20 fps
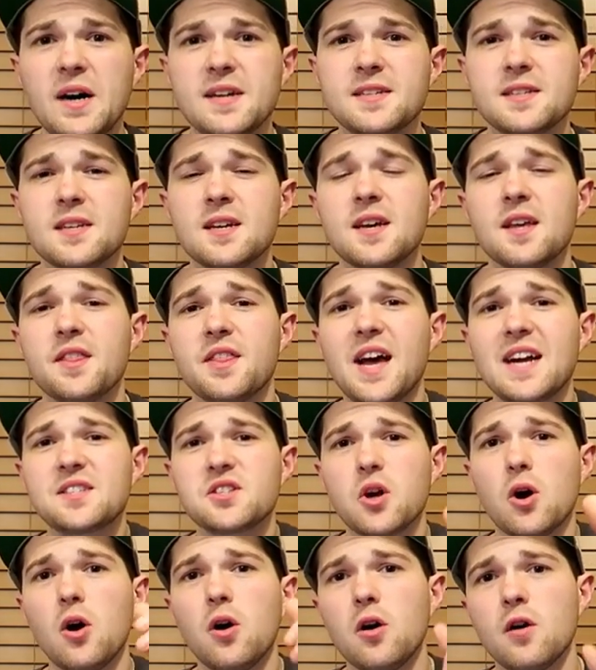But
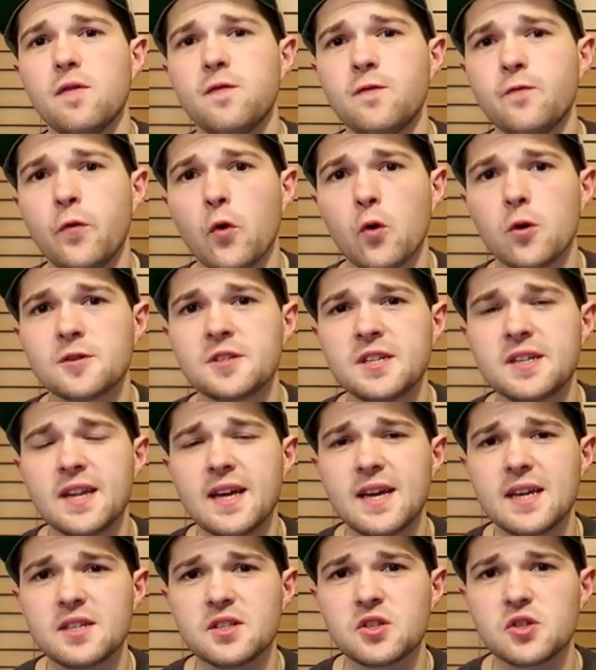that's all for
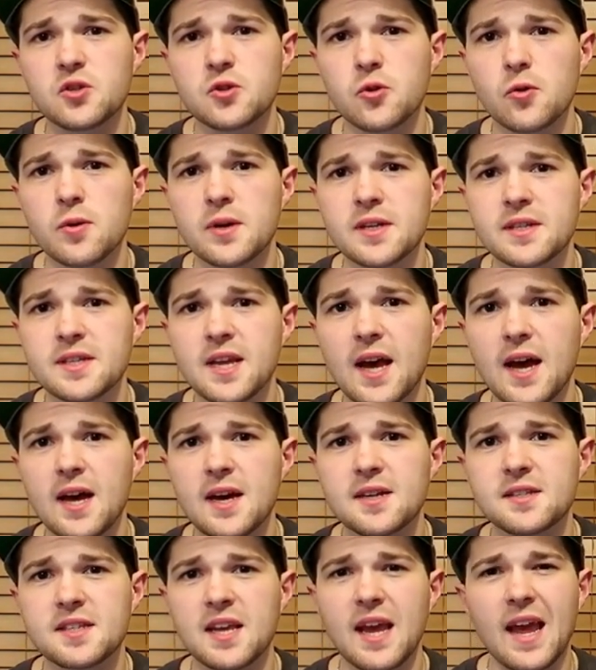today's stories,
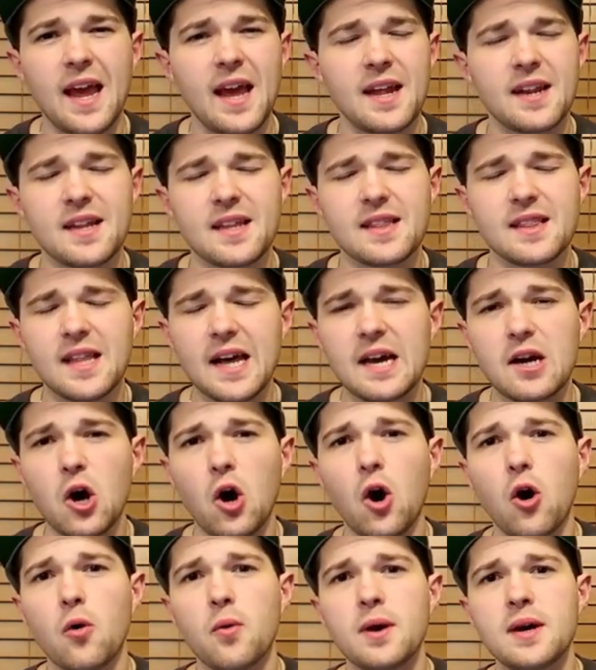guys. And
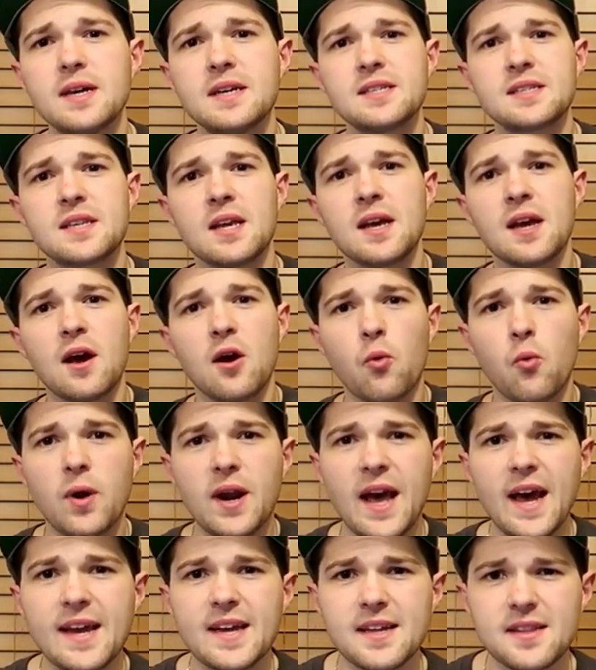like always,
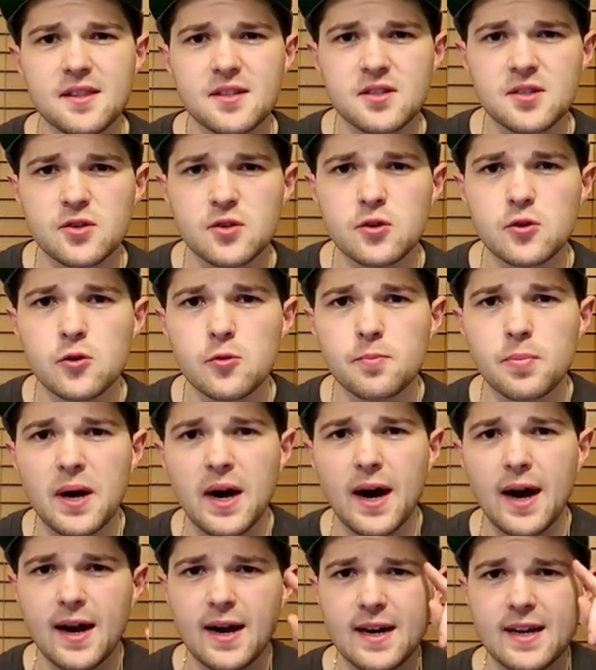when I get the
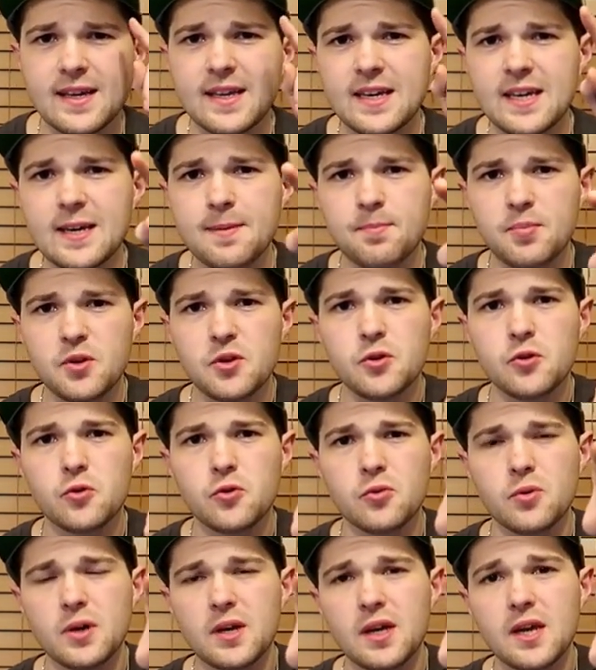scoop, I'm gonna keep
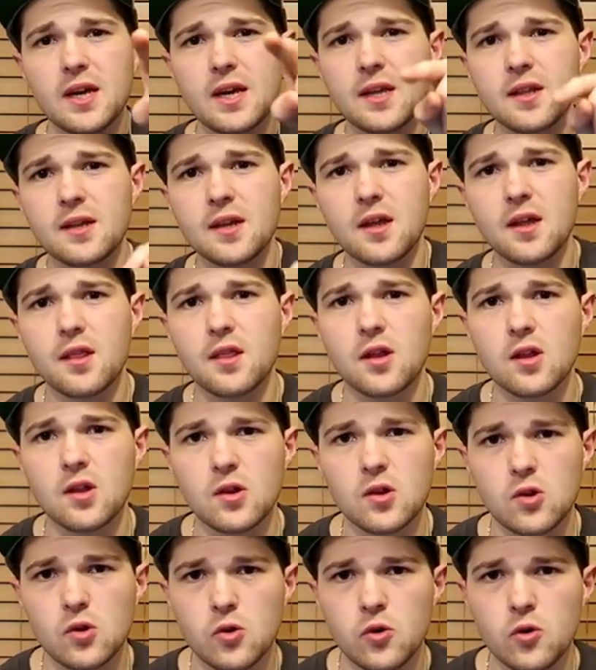you in
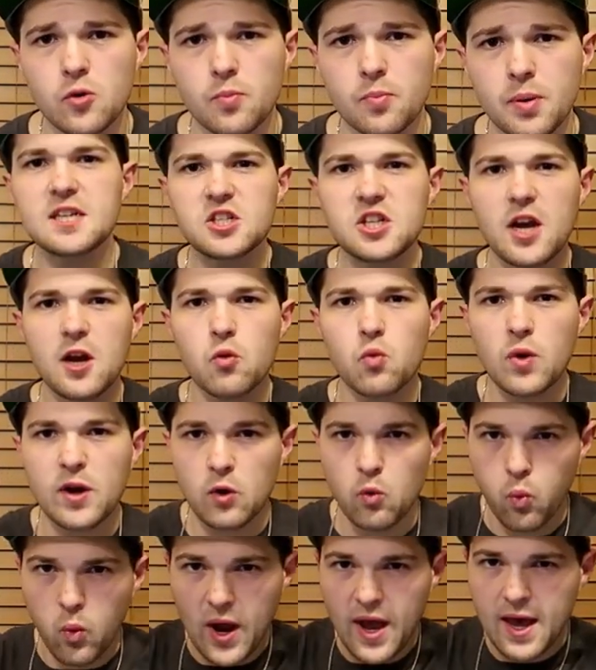the loop. DJ
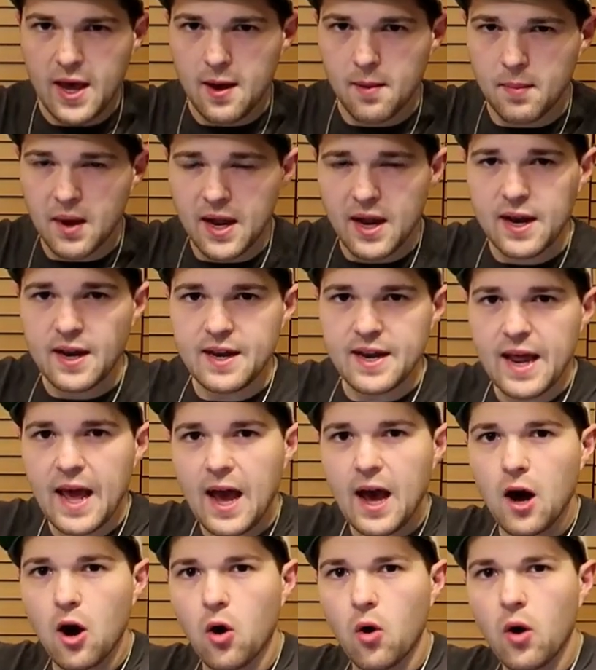Rick Webb
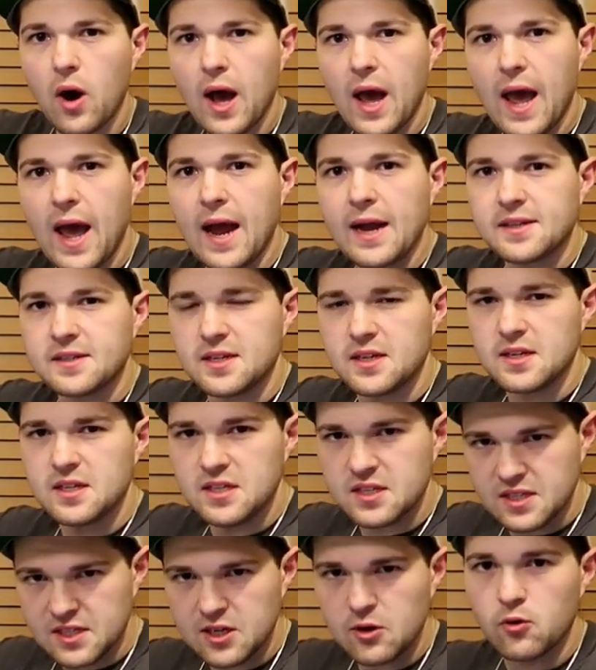now at
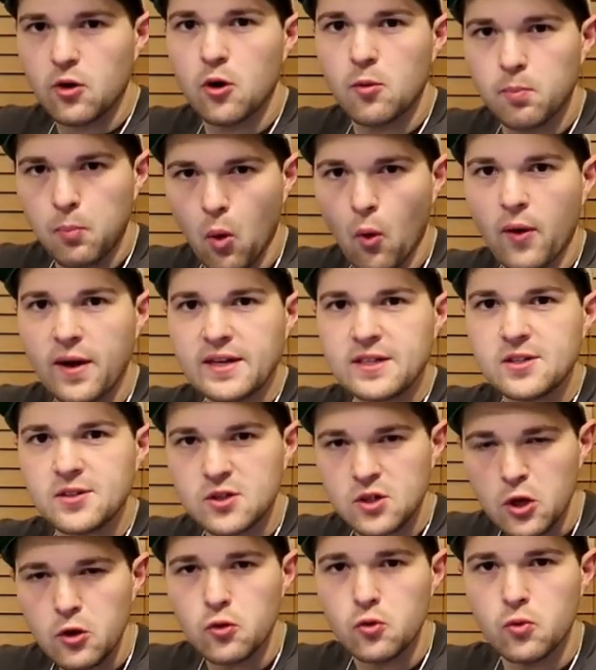
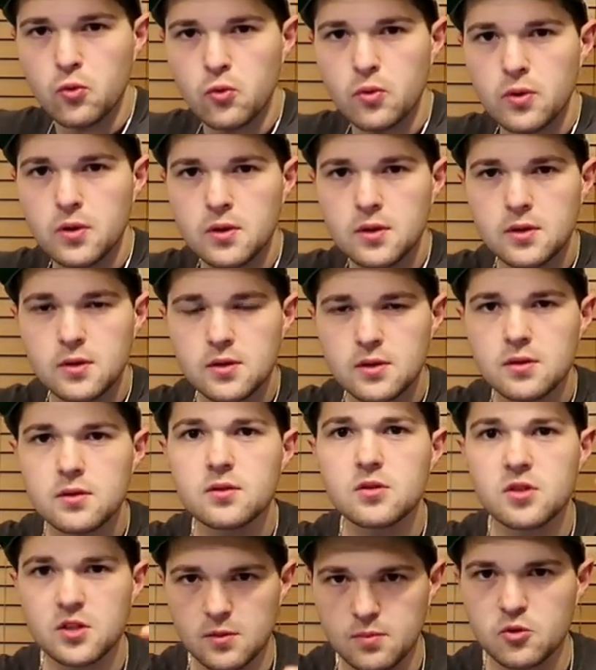0.2
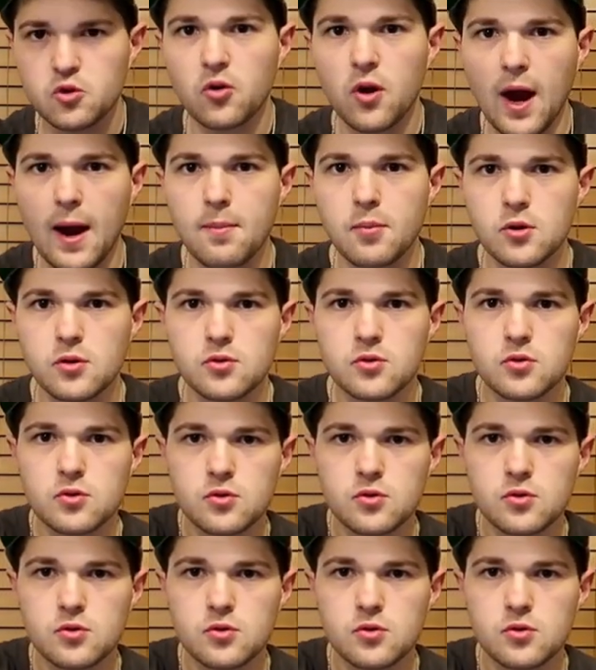subscribers.